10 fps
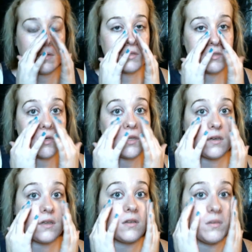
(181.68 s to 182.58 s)
so I
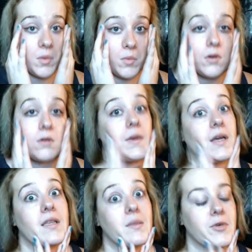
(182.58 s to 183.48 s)
look a little bit more awake
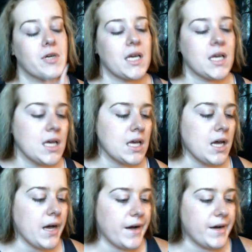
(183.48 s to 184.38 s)
in the morning.
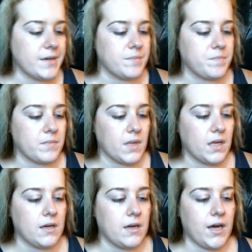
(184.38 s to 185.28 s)
Now
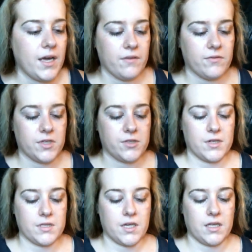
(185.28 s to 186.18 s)
I have really dry
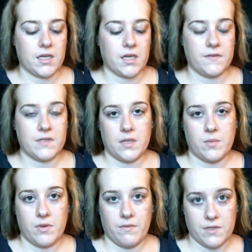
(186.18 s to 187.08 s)
skin, like I've said in
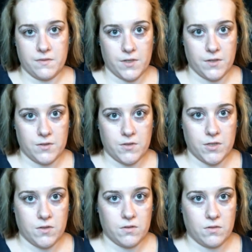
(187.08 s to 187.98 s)
previous videos, so I
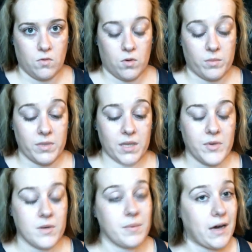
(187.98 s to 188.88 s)
don't normally
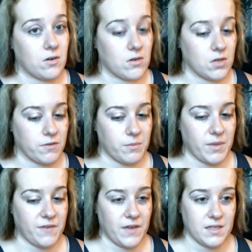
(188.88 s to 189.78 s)
put powder all over
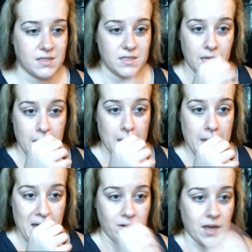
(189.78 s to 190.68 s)
my face.
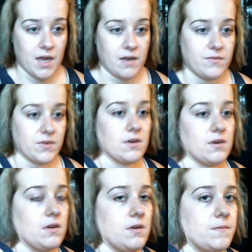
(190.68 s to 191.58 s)
However,